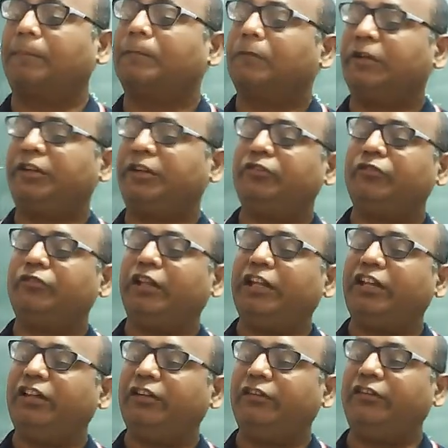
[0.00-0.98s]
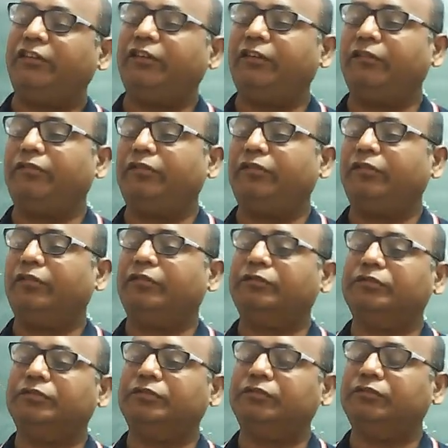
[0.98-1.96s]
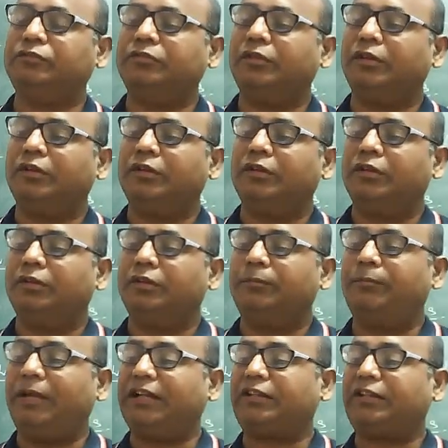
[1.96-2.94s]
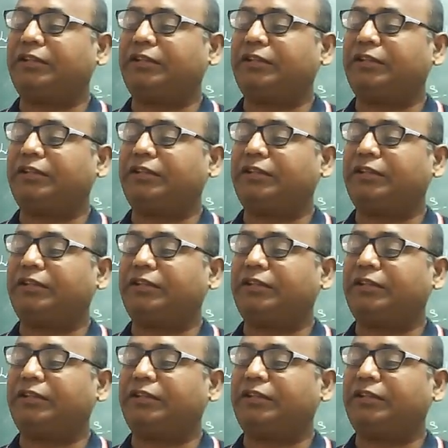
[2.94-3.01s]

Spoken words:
it is very easy, but